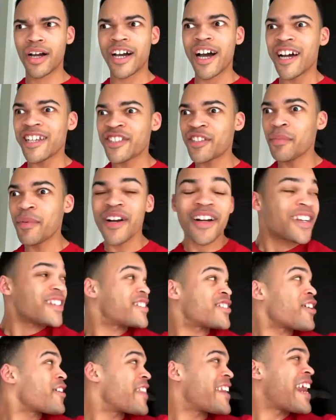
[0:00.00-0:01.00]
A customer?
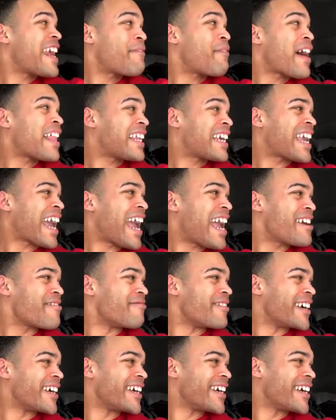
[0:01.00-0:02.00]
Sir, the day finally came.